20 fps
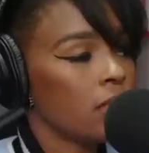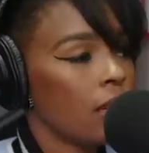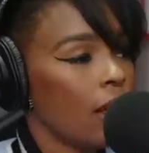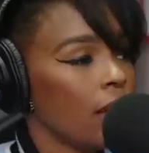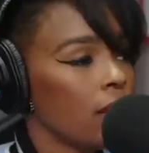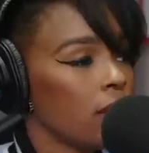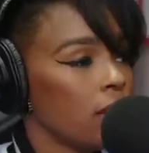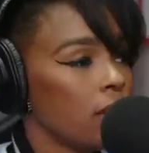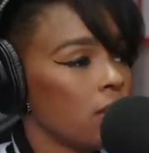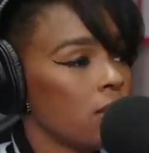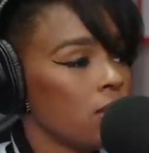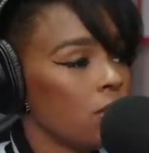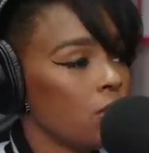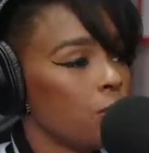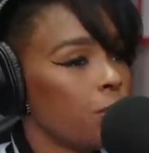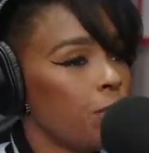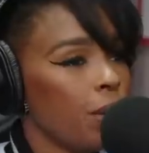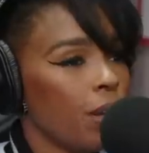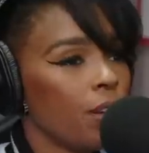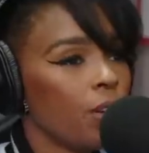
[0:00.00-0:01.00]
take these
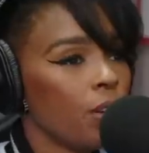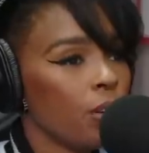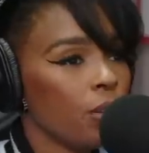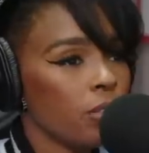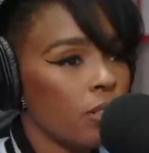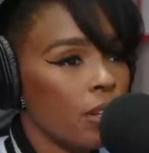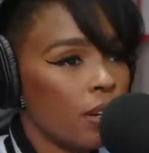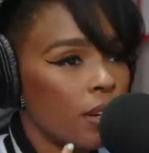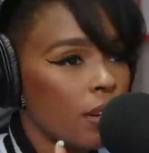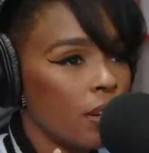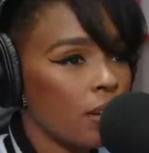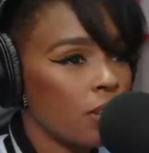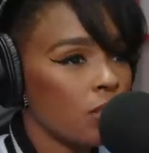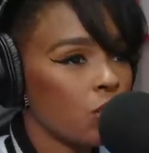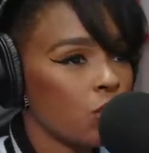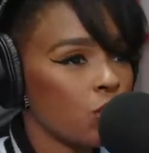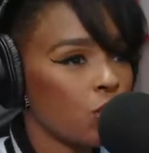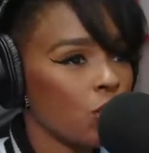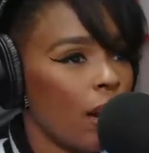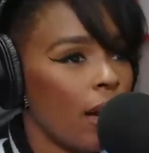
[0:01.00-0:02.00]
because you know I almost turned down the
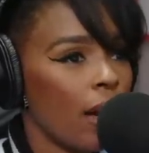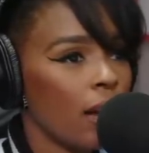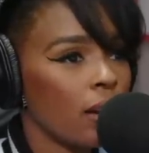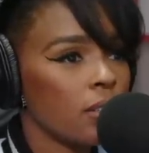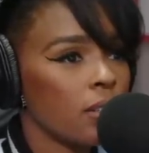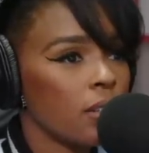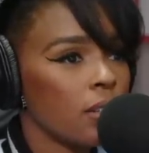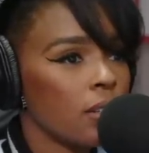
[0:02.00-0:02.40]
interview. I was like,